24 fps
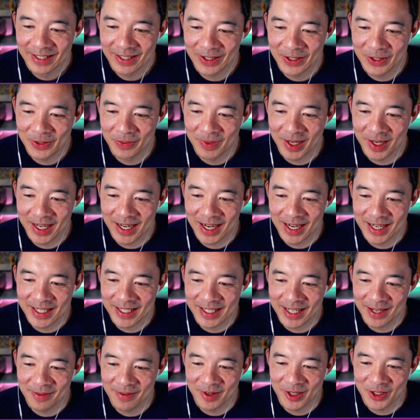Oh my
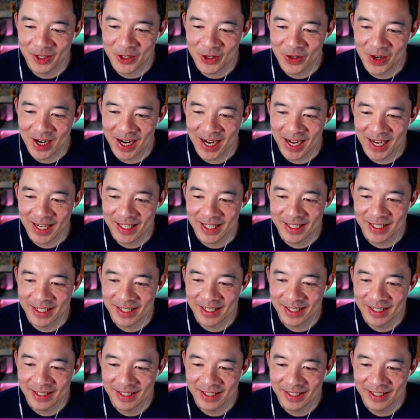gosh, emo trash.